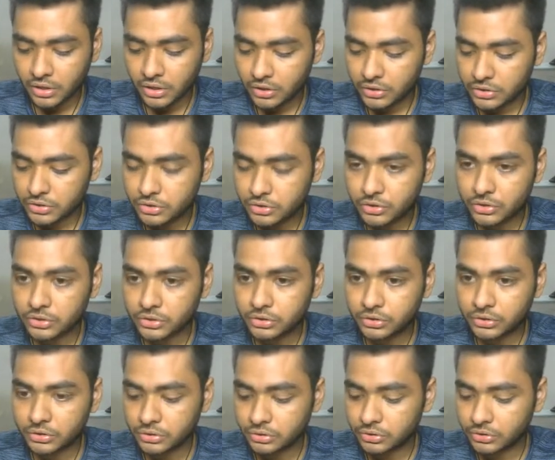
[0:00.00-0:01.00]

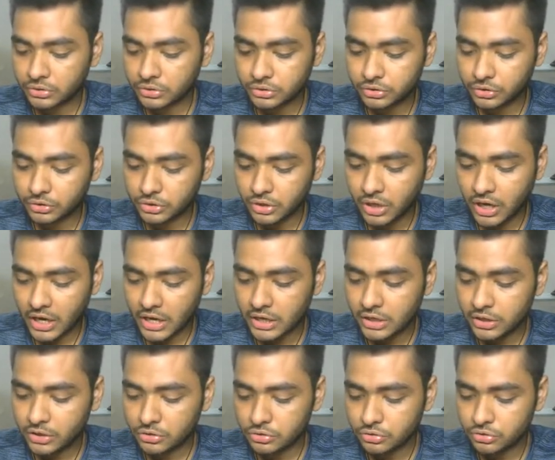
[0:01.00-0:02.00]
So I'll
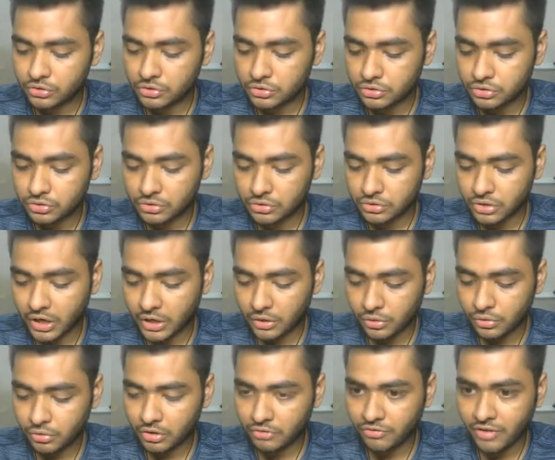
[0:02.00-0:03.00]
use, I
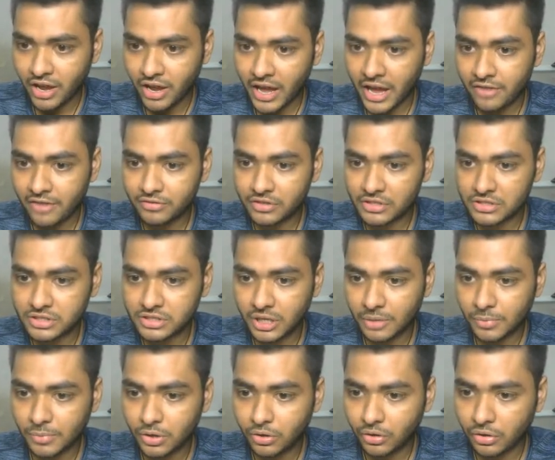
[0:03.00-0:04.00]
don't know if I have this
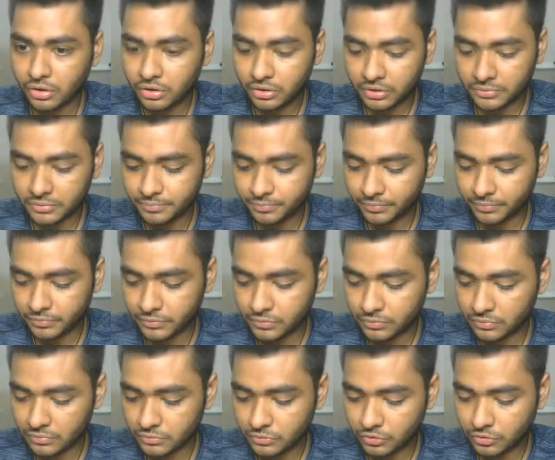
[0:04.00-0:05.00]
table or not.
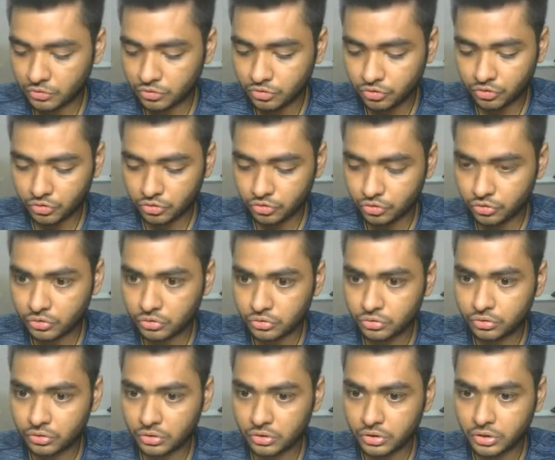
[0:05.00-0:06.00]
Show
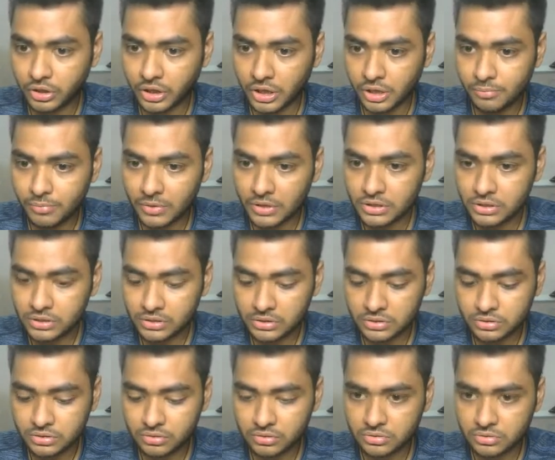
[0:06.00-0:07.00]
tables.
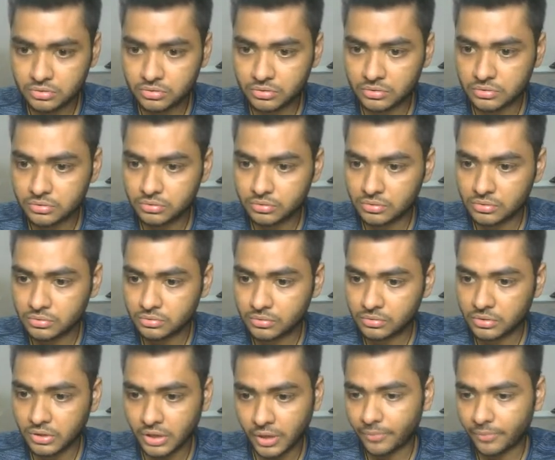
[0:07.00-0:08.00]

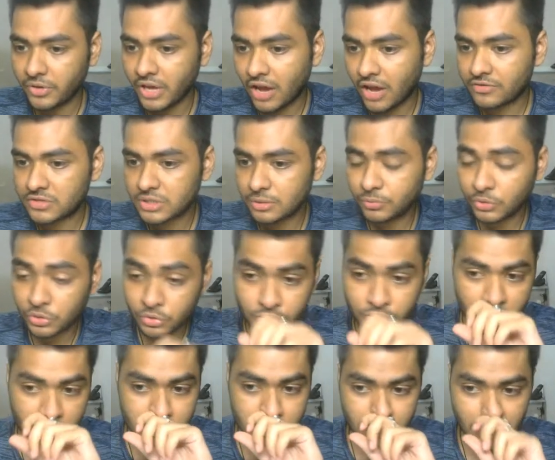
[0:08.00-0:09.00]
Yeah, we have some
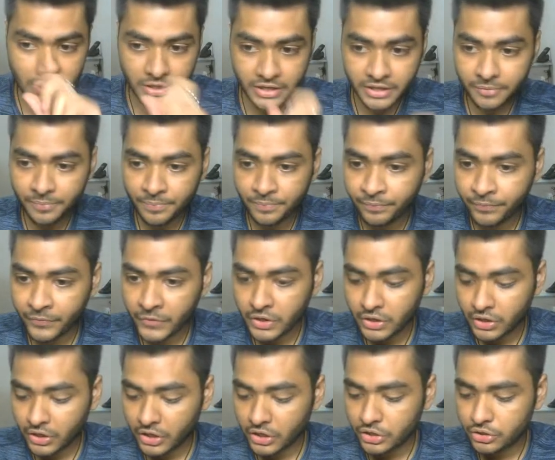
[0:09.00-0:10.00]
users in it.
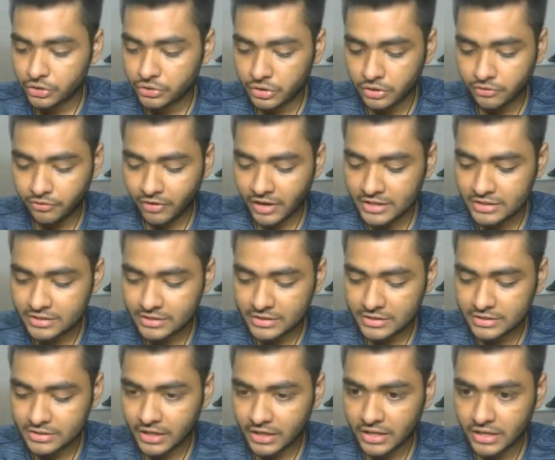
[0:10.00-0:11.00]
So if I
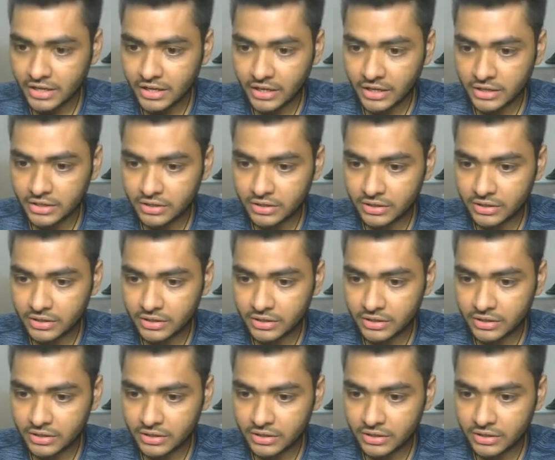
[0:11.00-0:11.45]
say